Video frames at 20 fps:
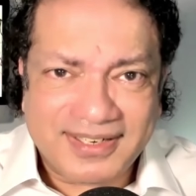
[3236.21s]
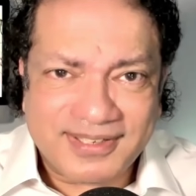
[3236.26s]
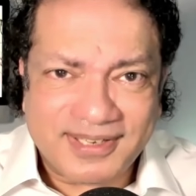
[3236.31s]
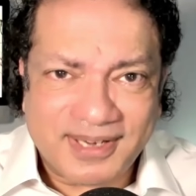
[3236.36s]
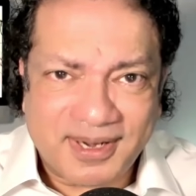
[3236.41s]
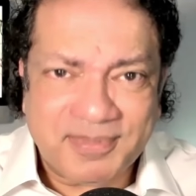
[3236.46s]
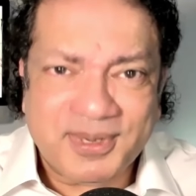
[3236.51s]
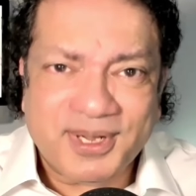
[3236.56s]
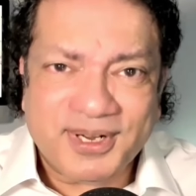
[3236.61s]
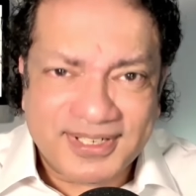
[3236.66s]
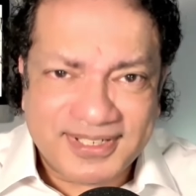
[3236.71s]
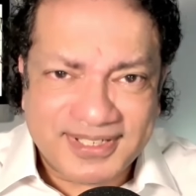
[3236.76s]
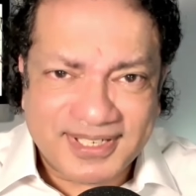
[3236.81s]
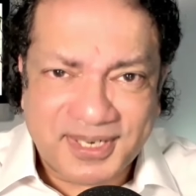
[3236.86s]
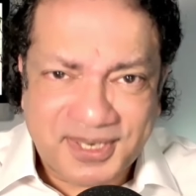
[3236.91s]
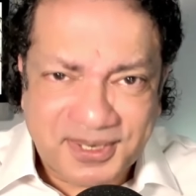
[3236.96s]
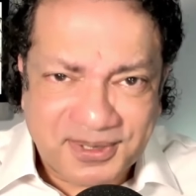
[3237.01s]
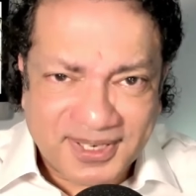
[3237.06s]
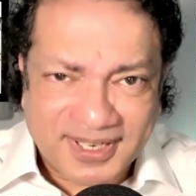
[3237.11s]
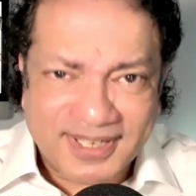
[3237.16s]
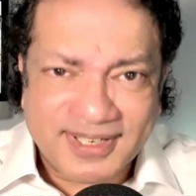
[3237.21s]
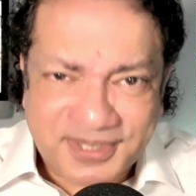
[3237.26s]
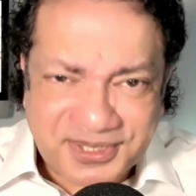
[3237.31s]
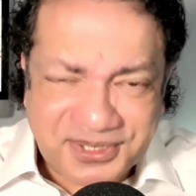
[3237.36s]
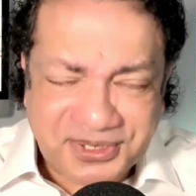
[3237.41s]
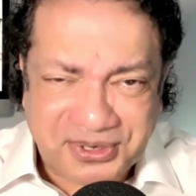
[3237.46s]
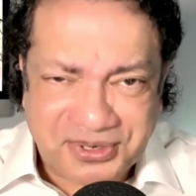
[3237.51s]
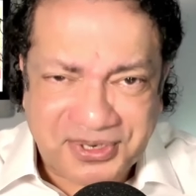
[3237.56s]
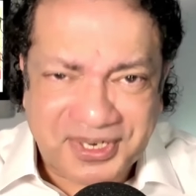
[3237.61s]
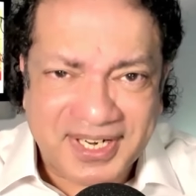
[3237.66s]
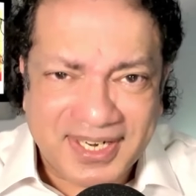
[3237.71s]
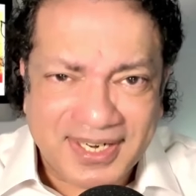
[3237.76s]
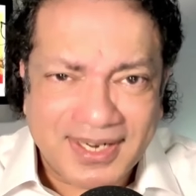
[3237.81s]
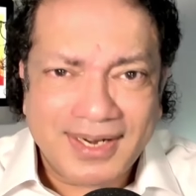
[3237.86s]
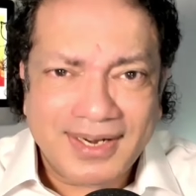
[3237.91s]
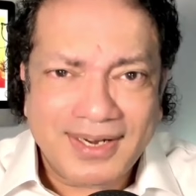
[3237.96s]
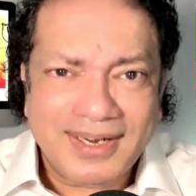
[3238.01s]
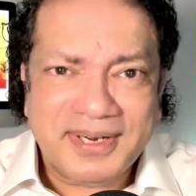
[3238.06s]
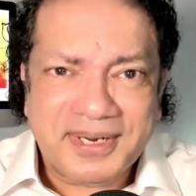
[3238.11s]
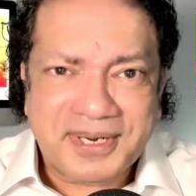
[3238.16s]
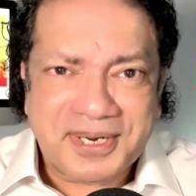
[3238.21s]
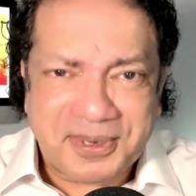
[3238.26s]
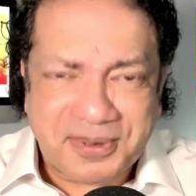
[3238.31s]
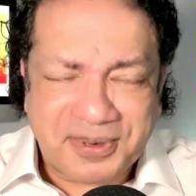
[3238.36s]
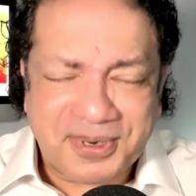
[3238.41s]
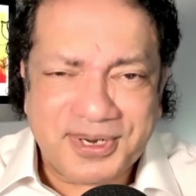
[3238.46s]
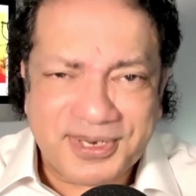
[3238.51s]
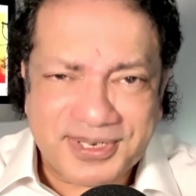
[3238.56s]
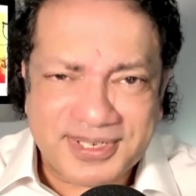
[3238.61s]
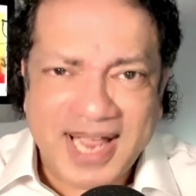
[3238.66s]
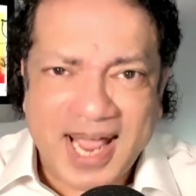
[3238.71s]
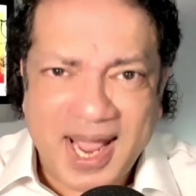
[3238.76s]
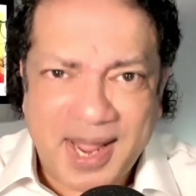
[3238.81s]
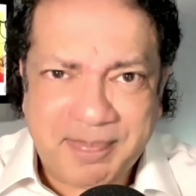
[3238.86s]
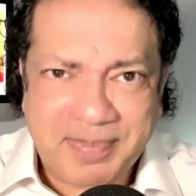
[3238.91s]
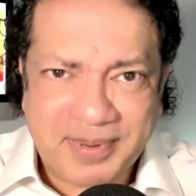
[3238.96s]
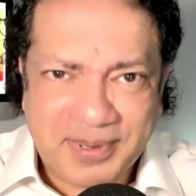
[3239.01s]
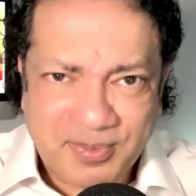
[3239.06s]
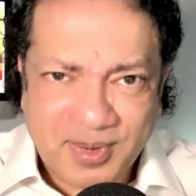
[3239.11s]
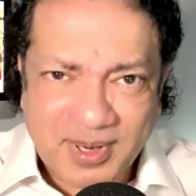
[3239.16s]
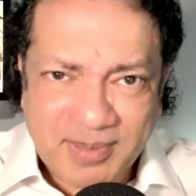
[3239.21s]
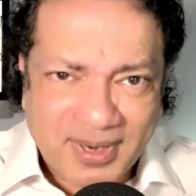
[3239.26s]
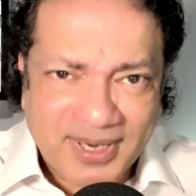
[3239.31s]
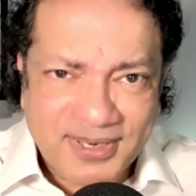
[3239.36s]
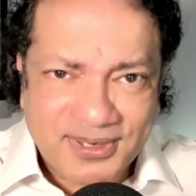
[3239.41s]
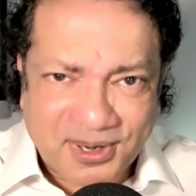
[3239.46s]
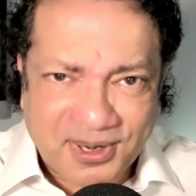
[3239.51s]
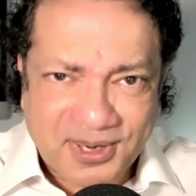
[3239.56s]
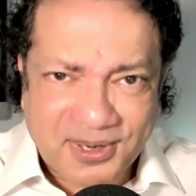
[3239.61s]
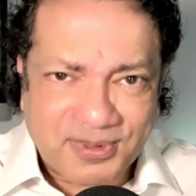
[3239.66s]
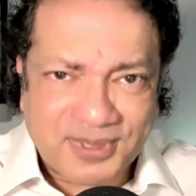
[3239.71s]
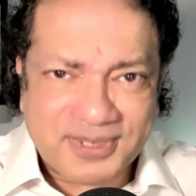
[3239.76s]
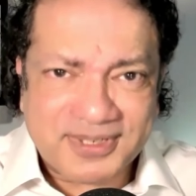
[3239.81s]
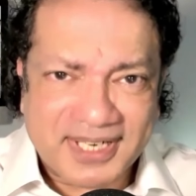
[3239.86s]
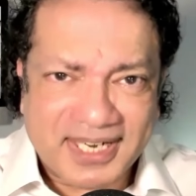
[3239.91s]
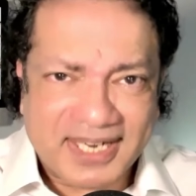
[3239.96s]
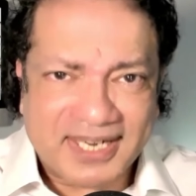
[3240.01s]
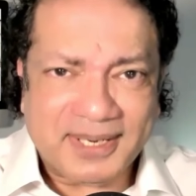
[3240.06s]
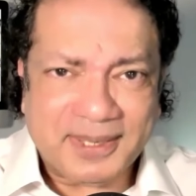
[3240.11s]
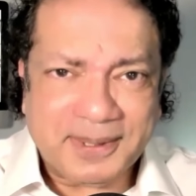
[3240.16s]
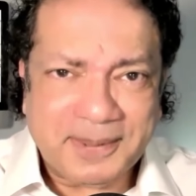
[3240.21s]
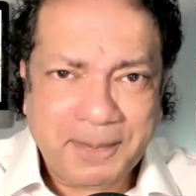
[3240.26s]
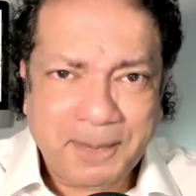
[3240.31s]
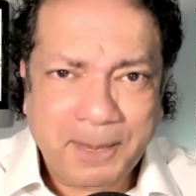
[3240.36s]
So I'm going to tell you a little story of what used to happen when my daughter was little